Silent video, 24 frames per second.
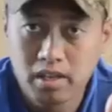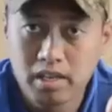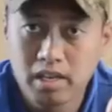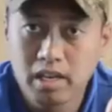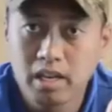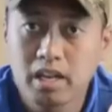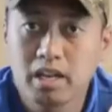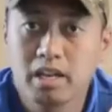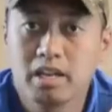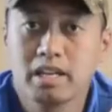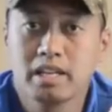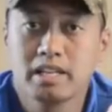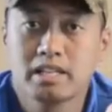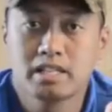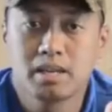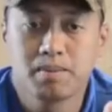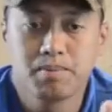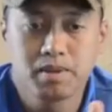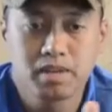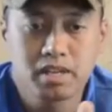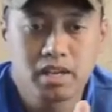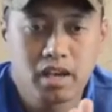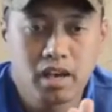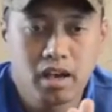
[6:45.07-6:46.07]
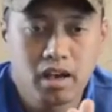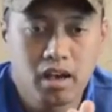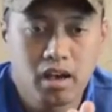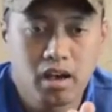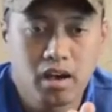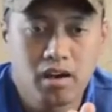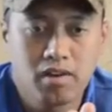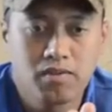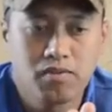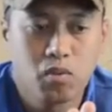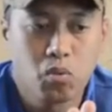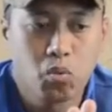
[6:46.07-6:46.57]
you're going to need something
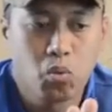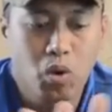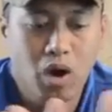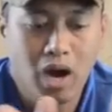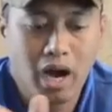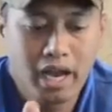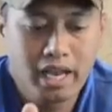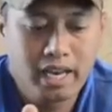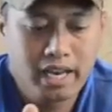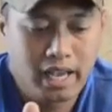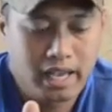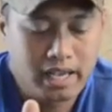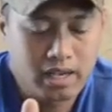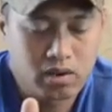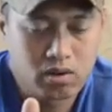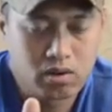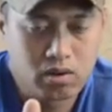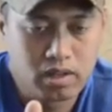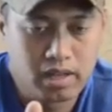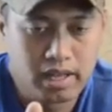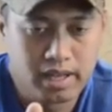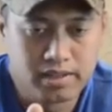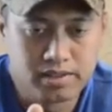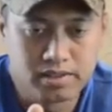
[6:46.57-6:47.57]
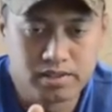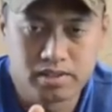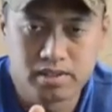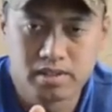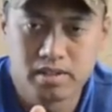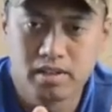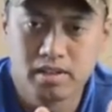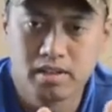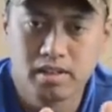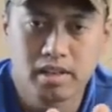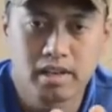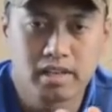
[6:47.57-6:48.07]
of a wide angle
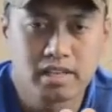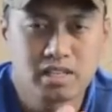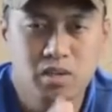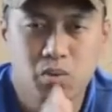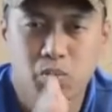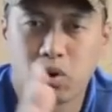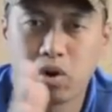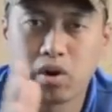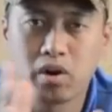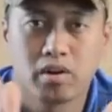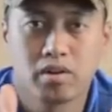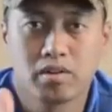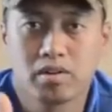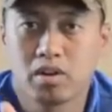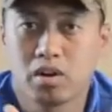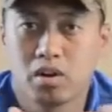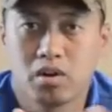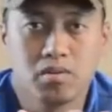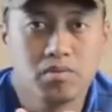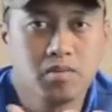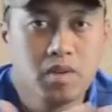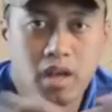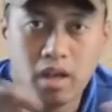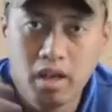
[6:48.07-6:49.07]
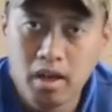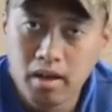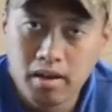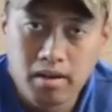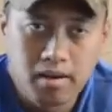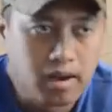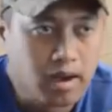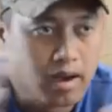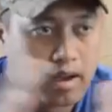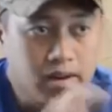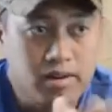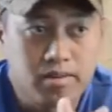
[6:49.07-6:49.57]
lens, like somewhere, you know,
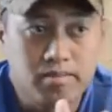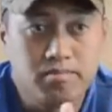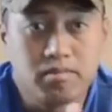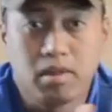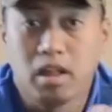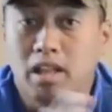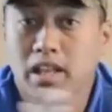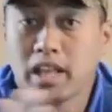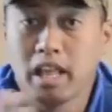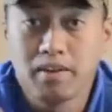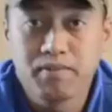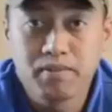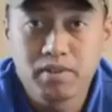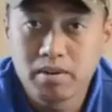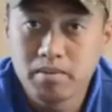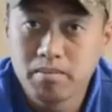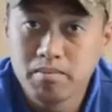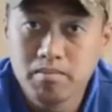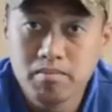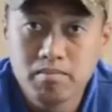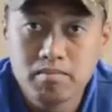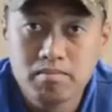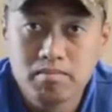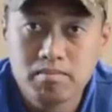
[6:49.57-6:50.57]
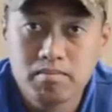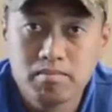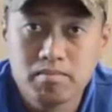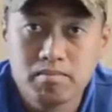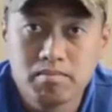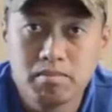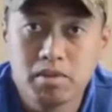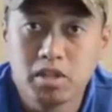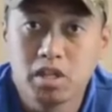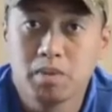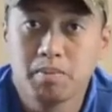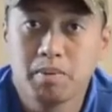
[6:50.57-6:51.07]
11
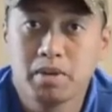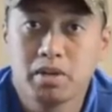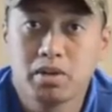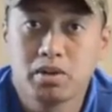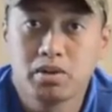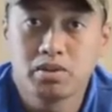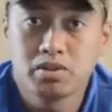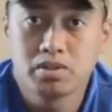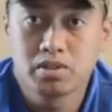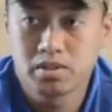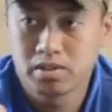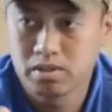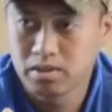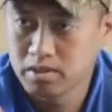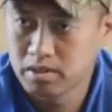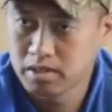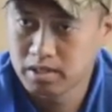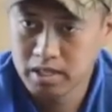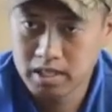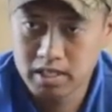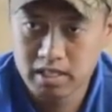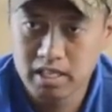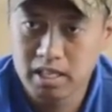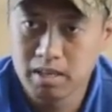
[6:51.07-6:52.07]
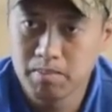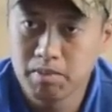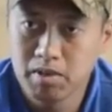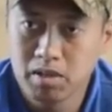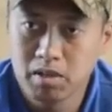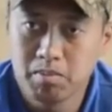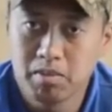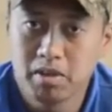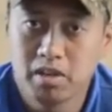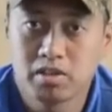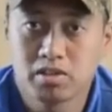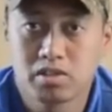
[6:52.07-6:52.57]
millimeters to 16
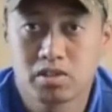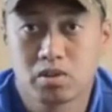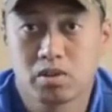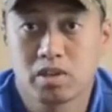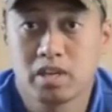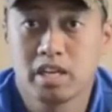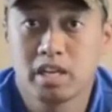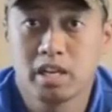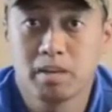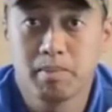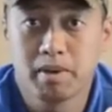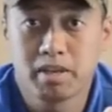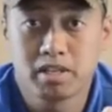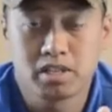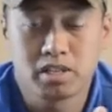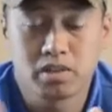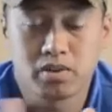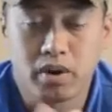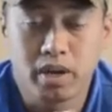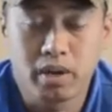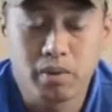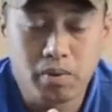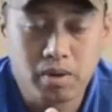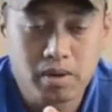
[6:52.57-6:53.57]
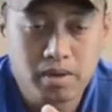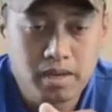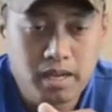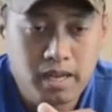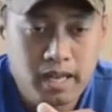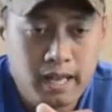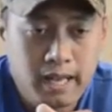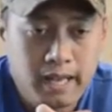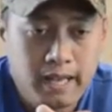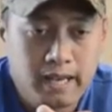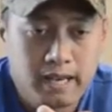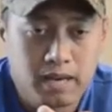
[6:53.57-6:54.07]
millimeters. Tokina makes a great one,
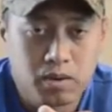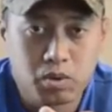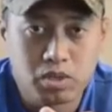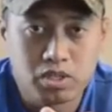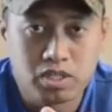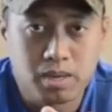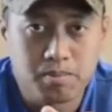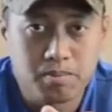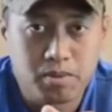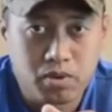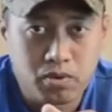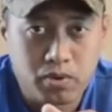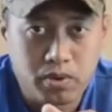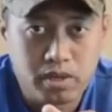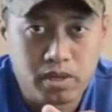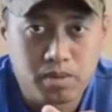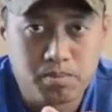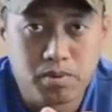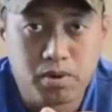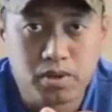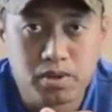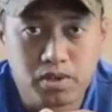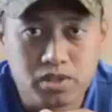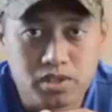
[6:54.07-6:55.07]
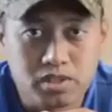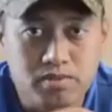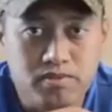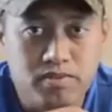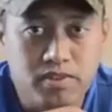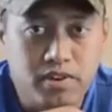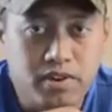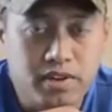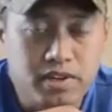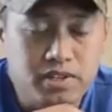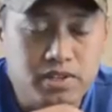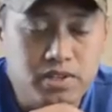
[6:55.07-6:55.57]
which I'm going to purchase
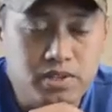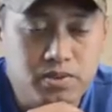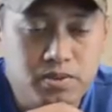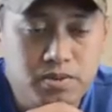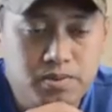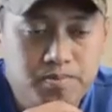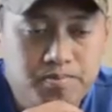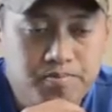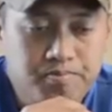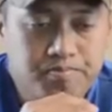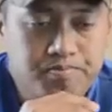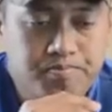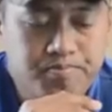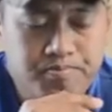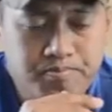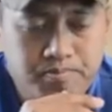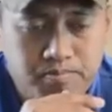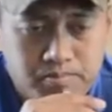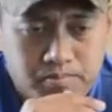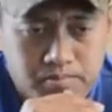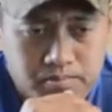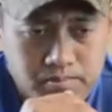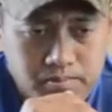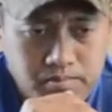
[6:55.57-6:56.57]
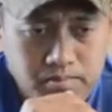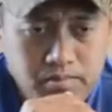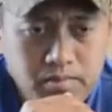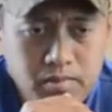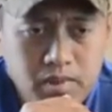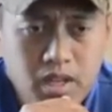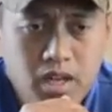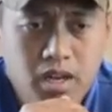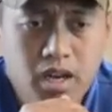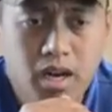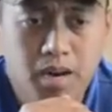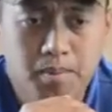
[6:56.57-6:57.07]
very soon.
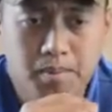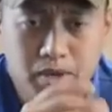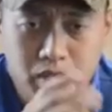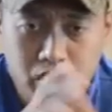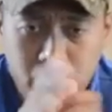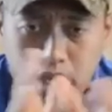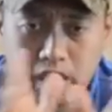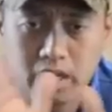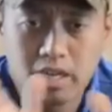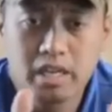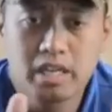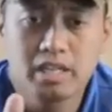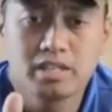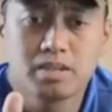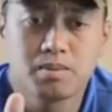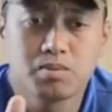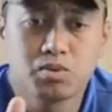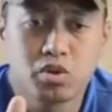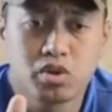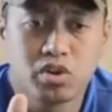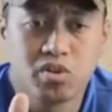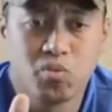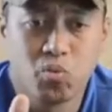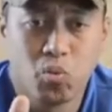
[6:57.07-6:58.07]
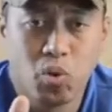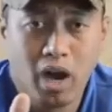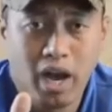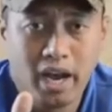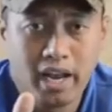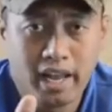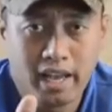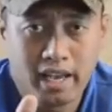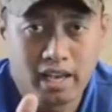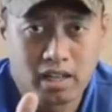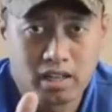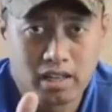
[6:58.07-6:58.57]
But you're going to need some sort of
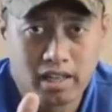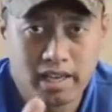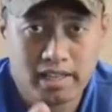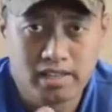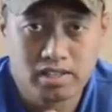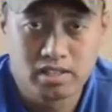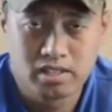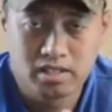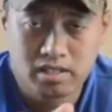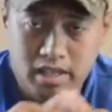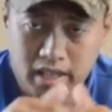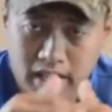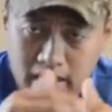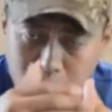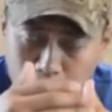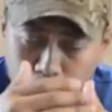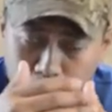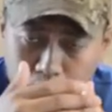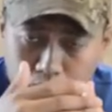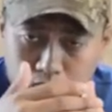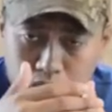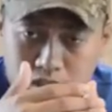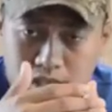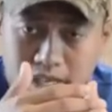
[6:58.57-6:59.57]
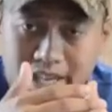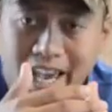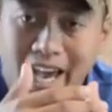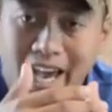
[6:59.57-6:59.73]
wide angle lens in order to